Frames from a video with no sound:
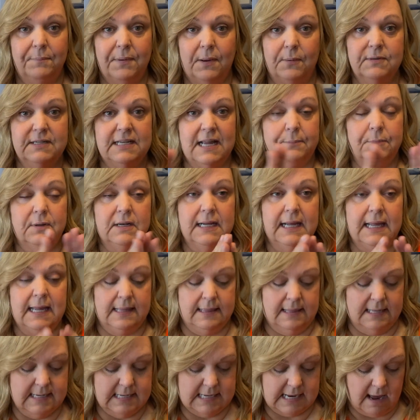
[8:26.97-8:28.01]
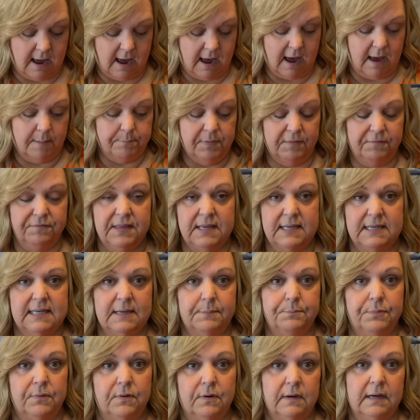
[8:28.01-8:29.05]
I was able to get the top of the
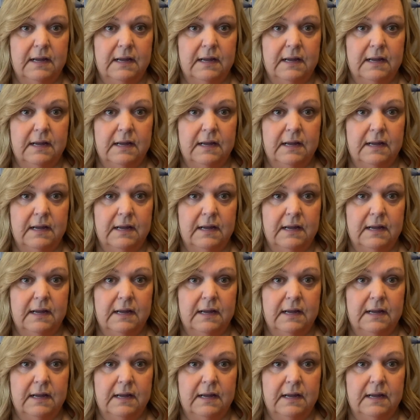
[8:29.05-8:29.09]
zipper.